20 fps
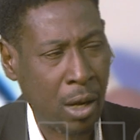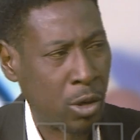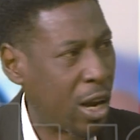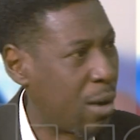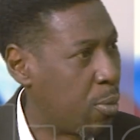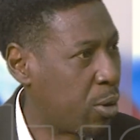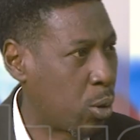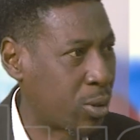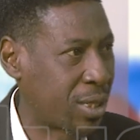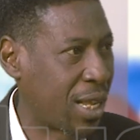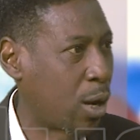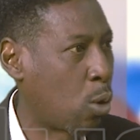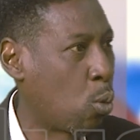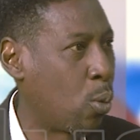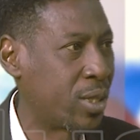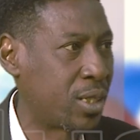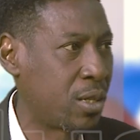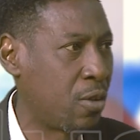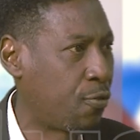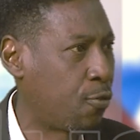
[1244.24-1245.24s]
everybody was like
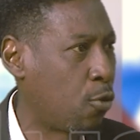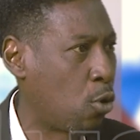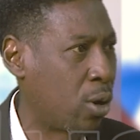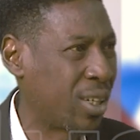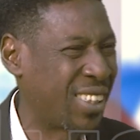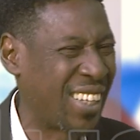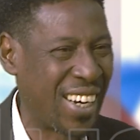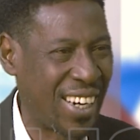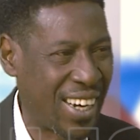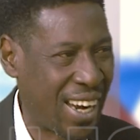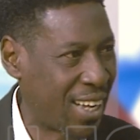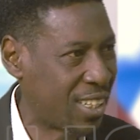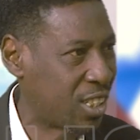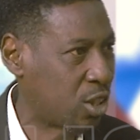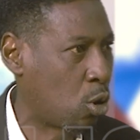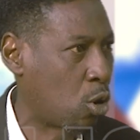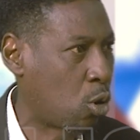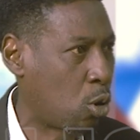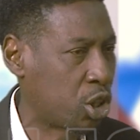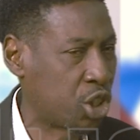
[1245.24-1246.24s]
waiting for the next
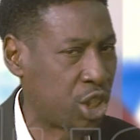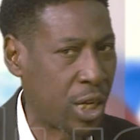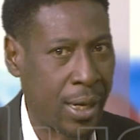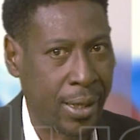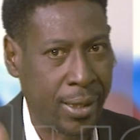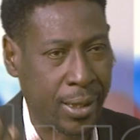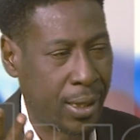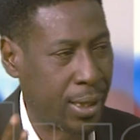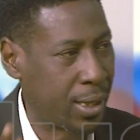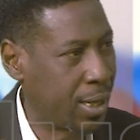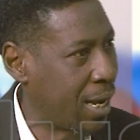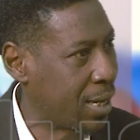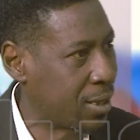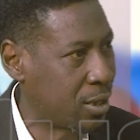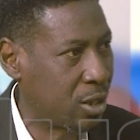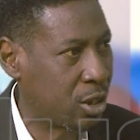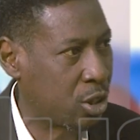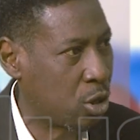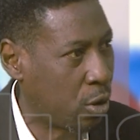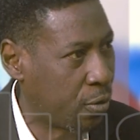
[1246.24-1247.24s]
Okocha, and he
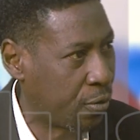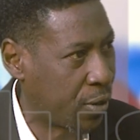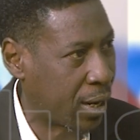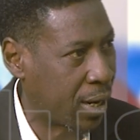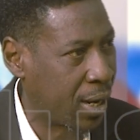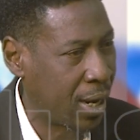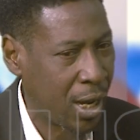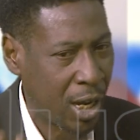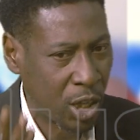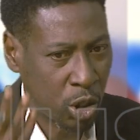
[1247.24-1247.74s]
hasn't done that.